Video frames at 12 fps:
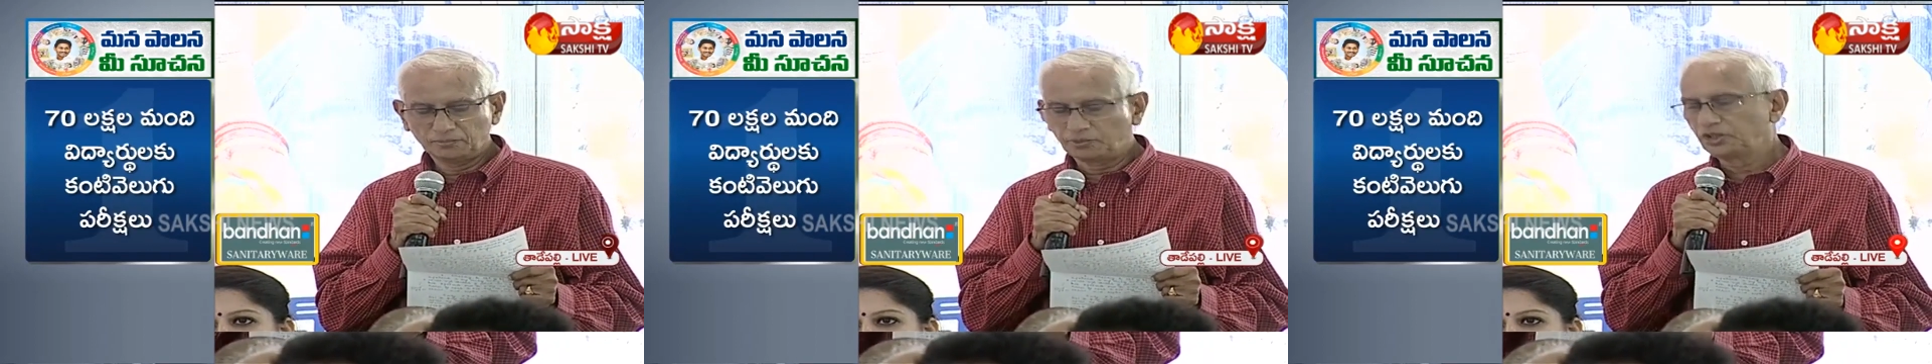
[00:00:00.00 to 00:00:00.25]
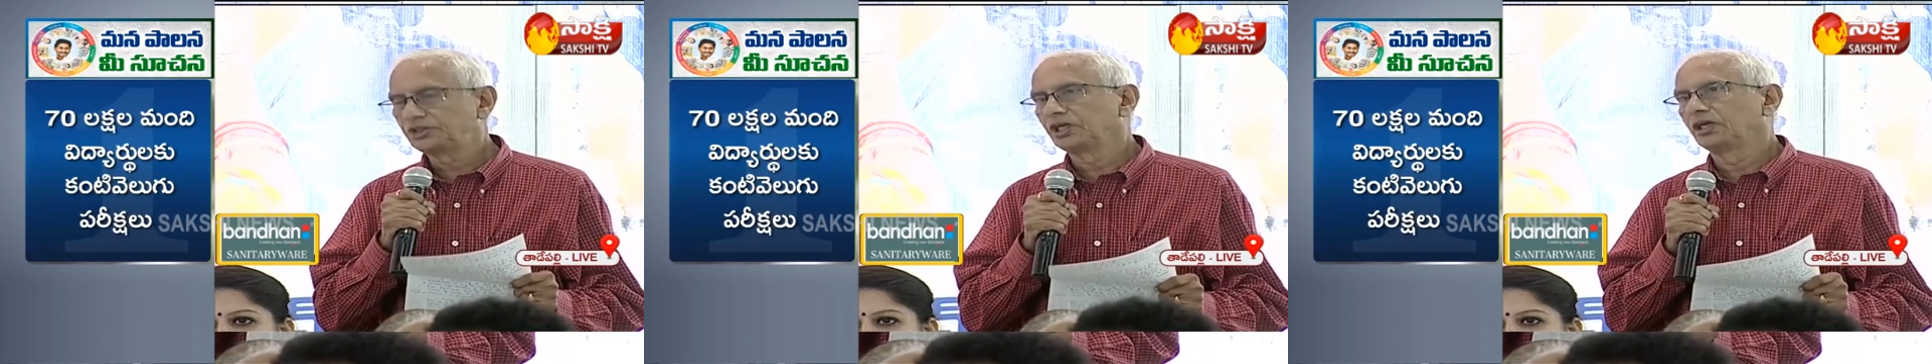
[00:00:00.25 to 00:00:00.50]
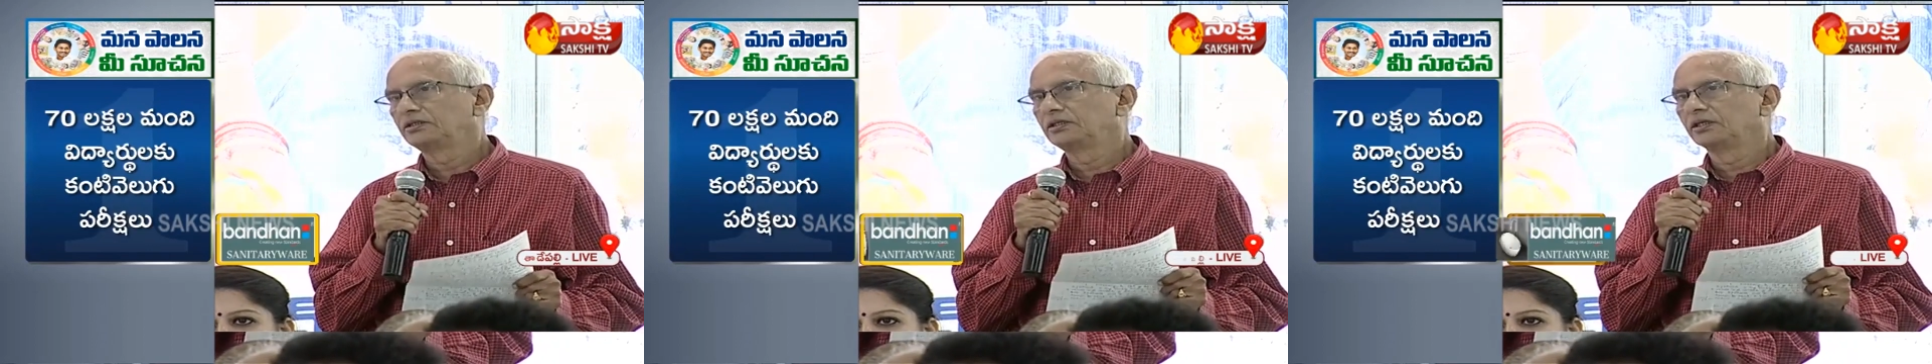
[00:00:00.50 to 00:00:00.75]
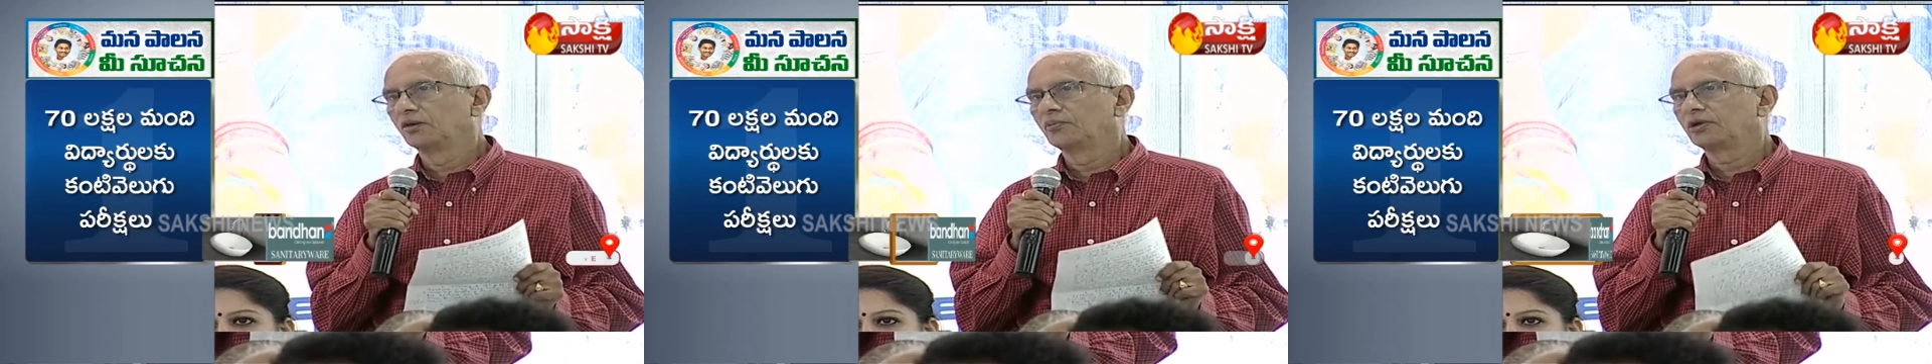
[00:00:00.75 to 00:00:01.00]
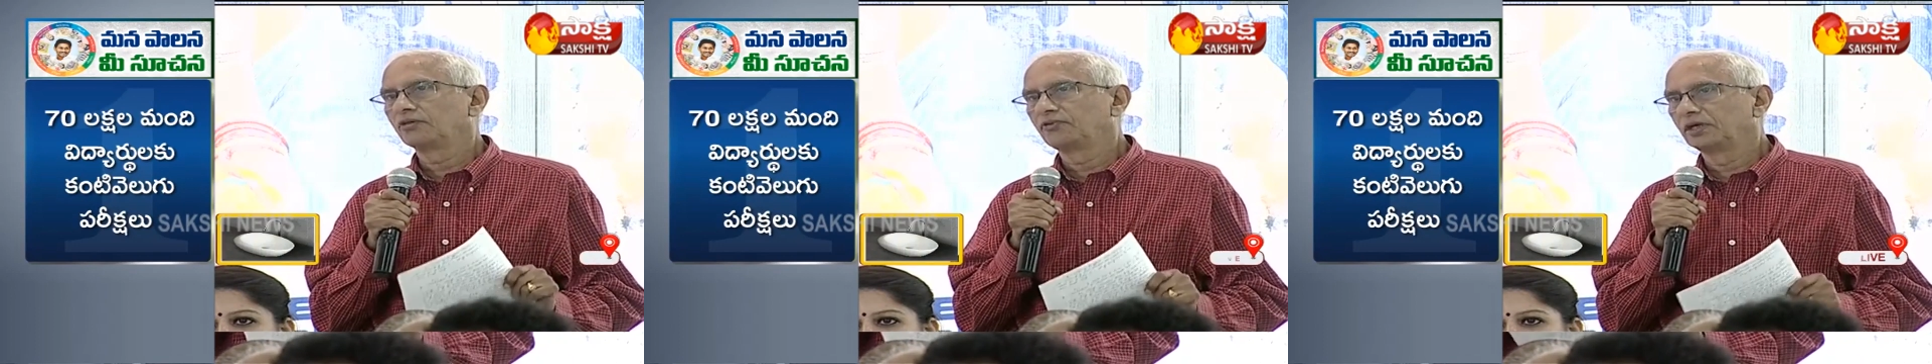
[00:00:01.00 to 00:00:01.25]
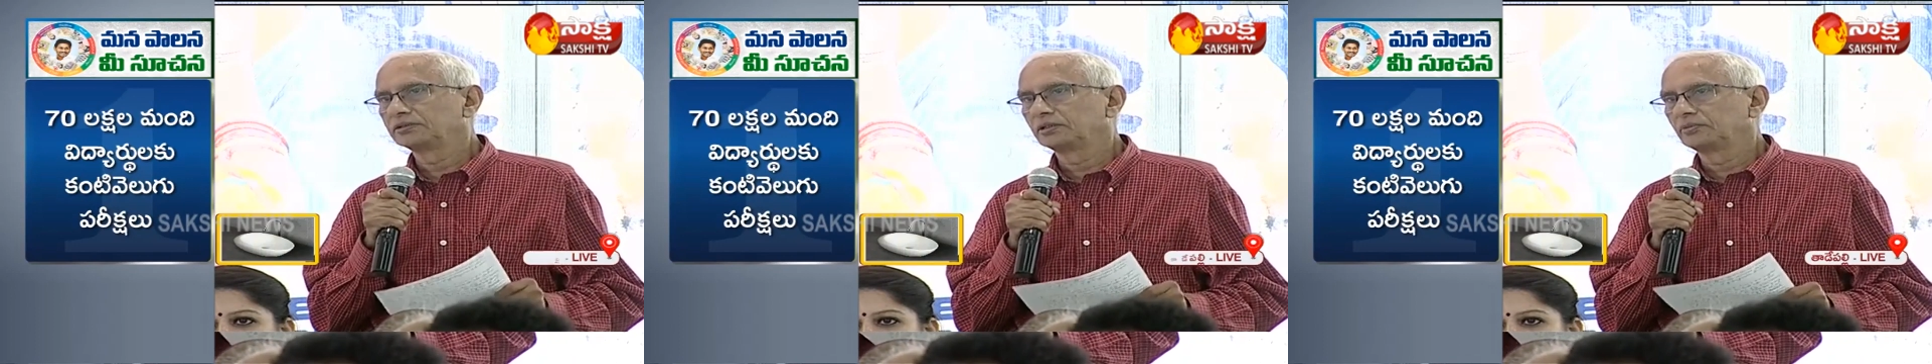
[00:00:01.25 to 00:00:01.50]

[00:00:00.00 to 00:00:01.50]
appreciate the government of Andhra